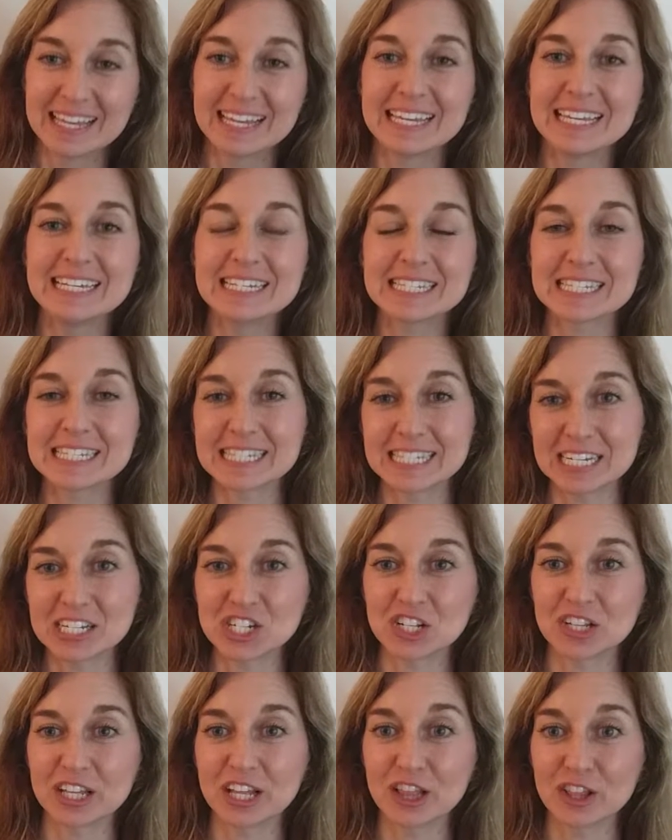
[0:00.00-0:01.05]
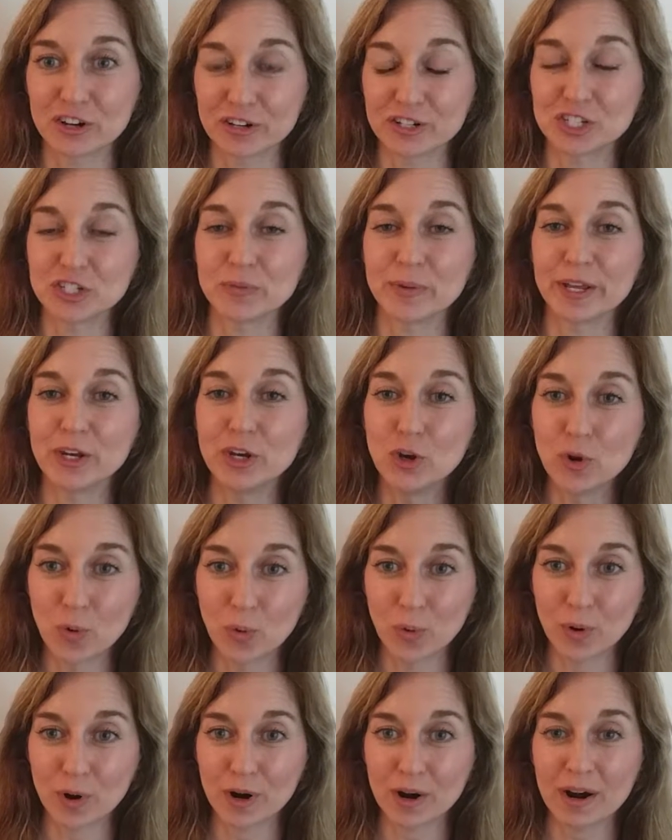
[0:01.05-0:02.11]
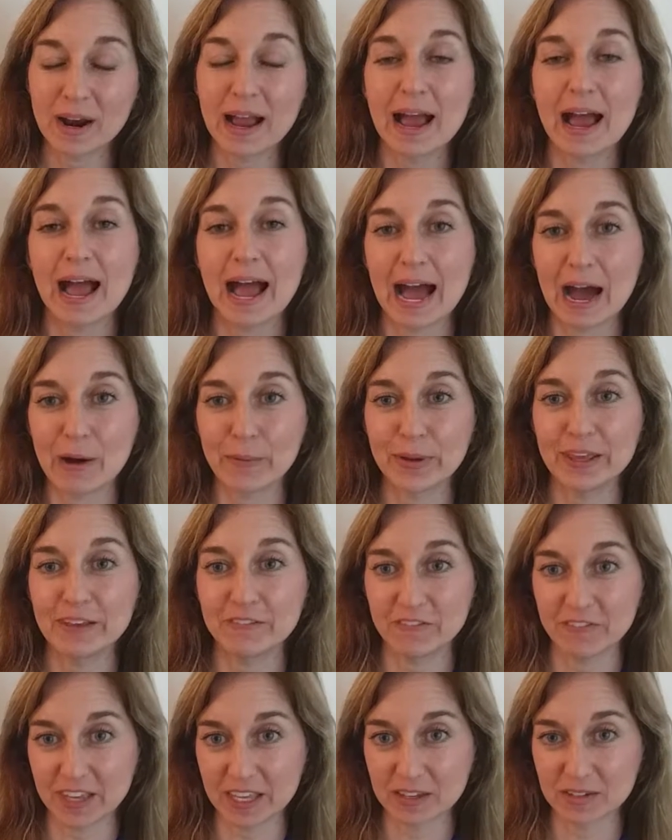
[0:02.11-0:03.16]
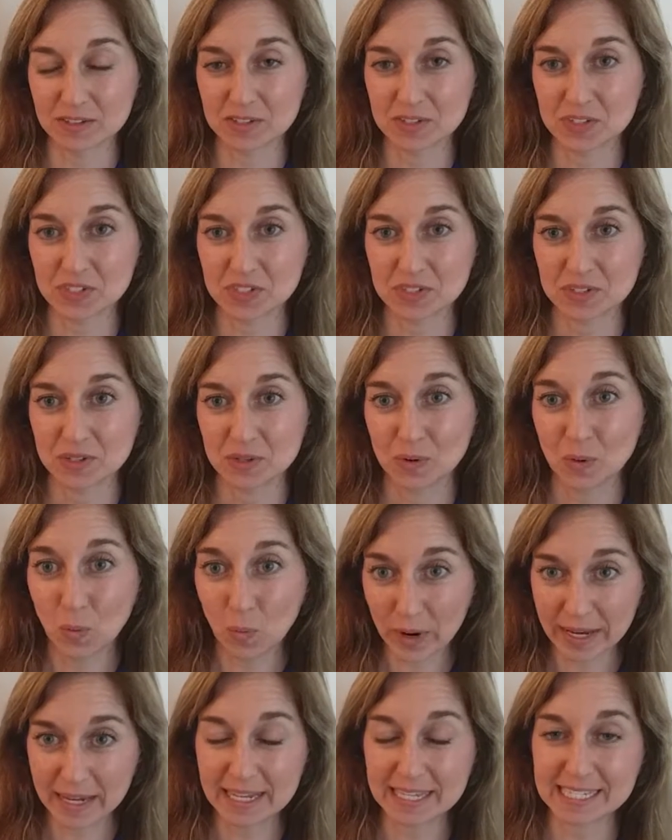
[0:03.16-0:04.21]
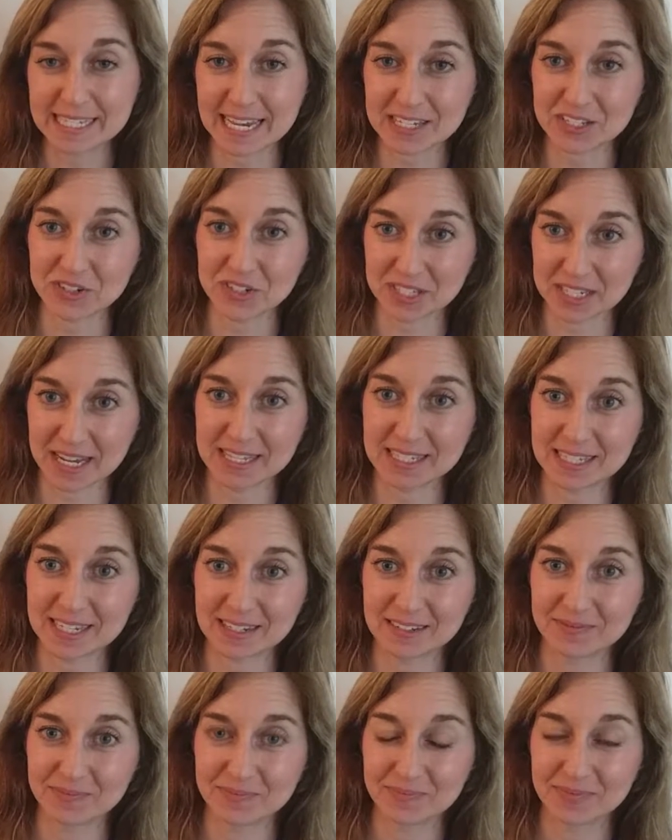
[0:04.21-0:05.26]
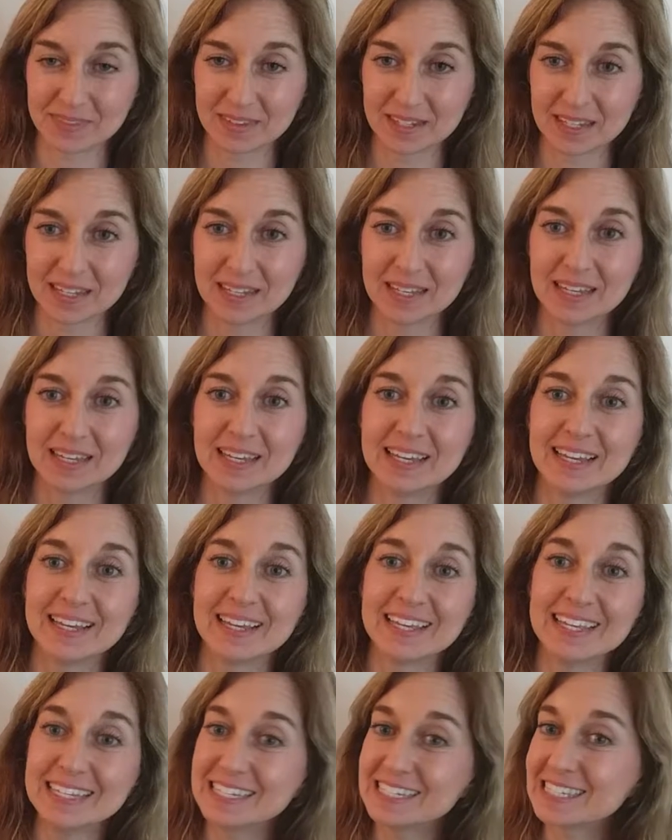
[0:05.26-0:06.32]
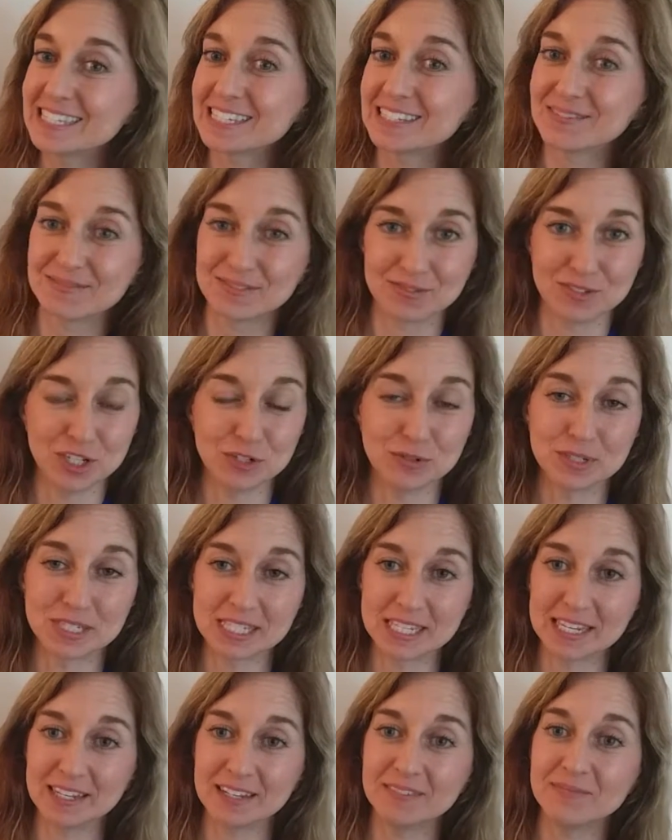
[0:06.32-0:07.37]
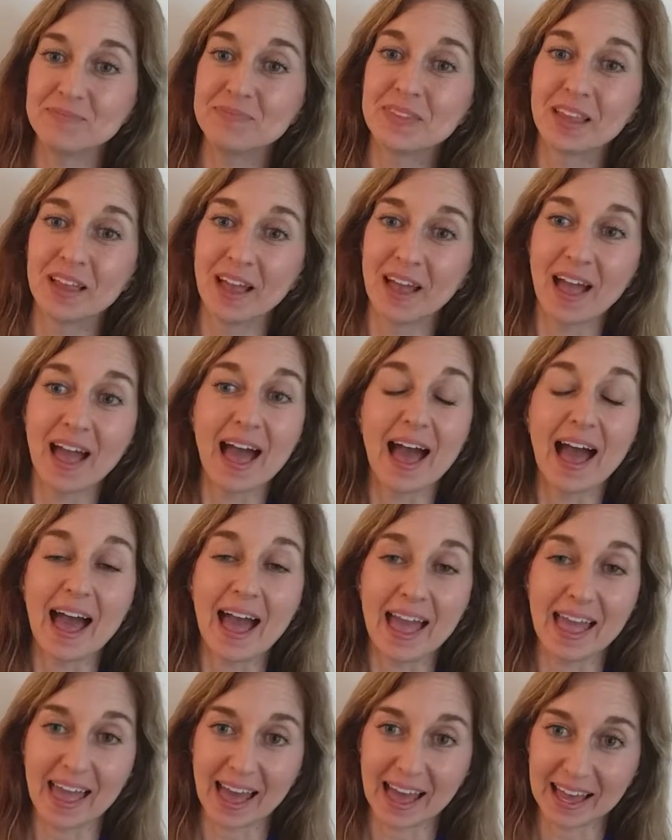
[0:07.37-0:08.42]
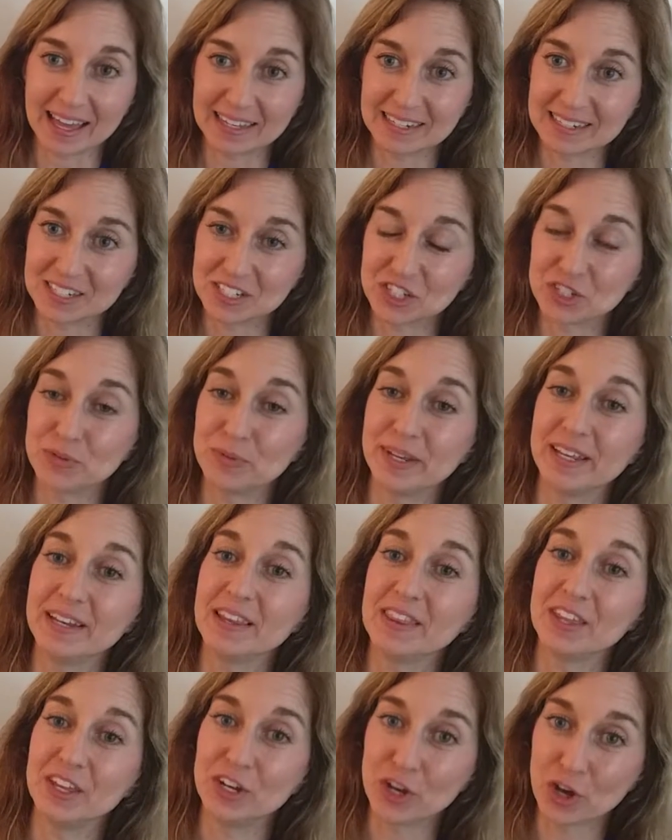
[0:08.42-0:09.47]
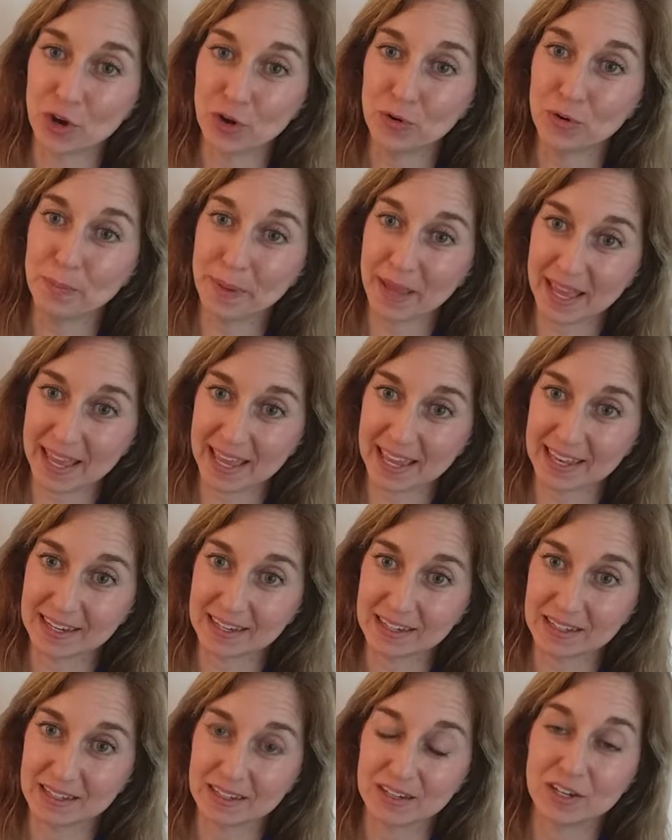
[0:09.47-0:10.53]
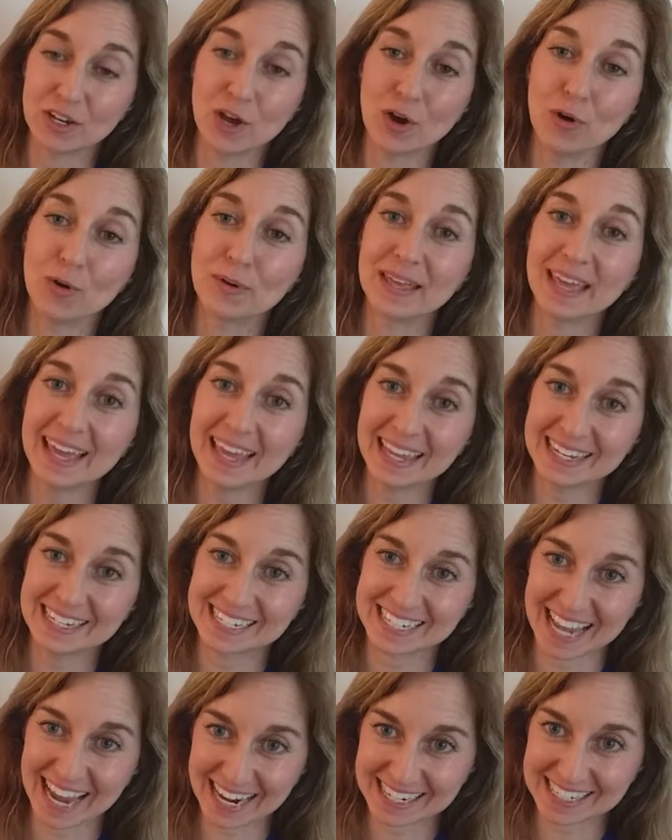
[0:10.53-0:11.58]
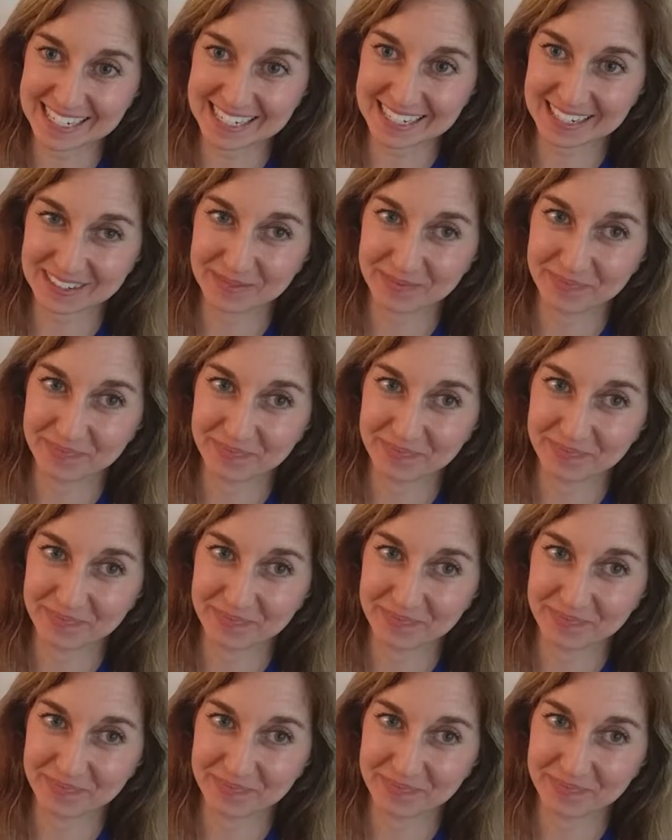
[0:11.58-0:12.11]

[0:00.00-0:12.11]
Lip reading: He has essentially learned to ignore how he feels when he's exercising. He is using and doing the no pain, no gain tactic.